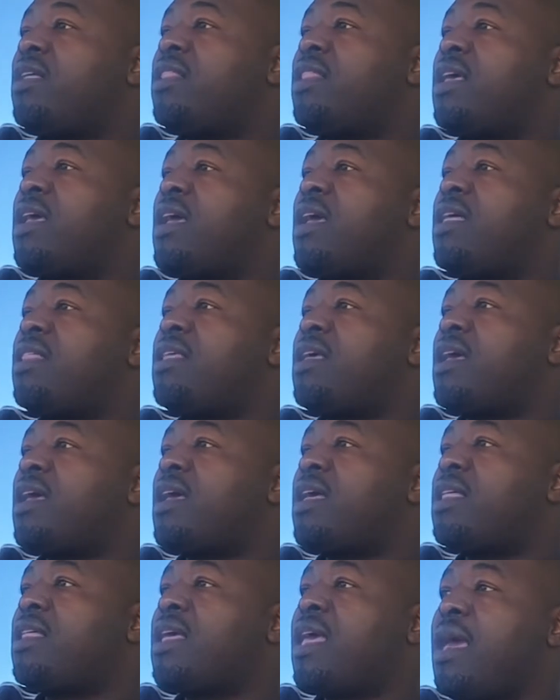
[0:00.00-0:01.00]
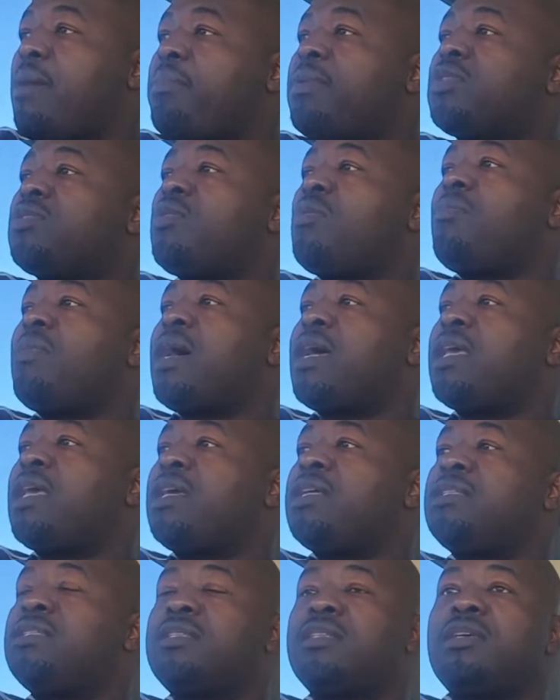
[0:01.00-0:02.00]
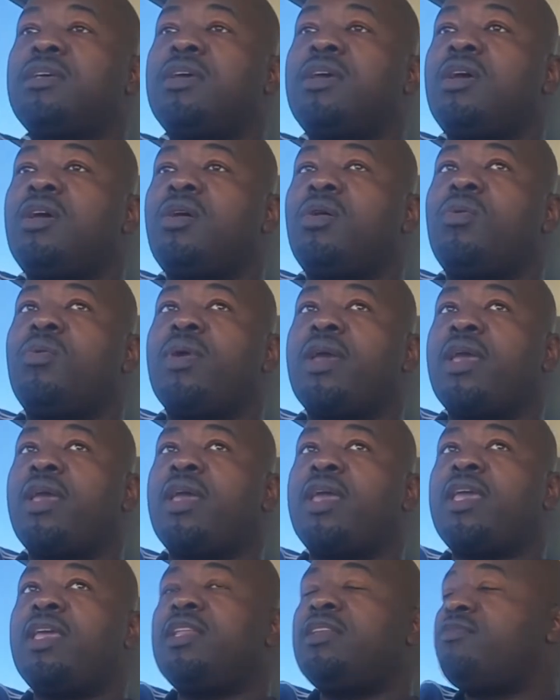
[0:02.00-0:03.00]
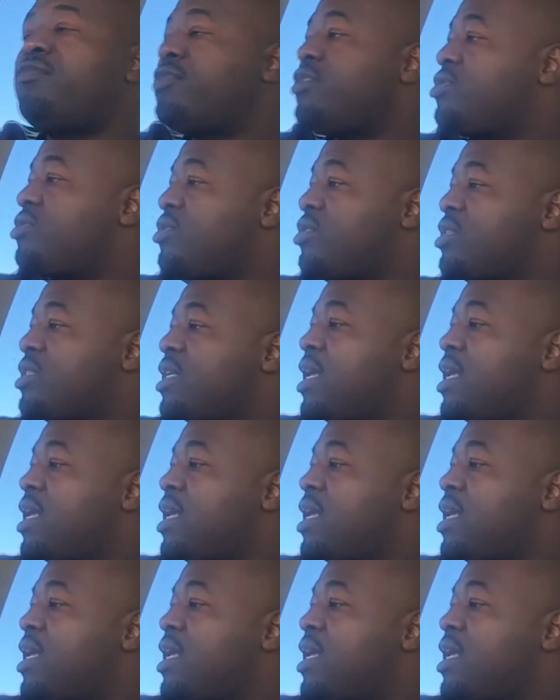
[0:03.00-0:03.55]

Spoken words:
the capital market, where individuals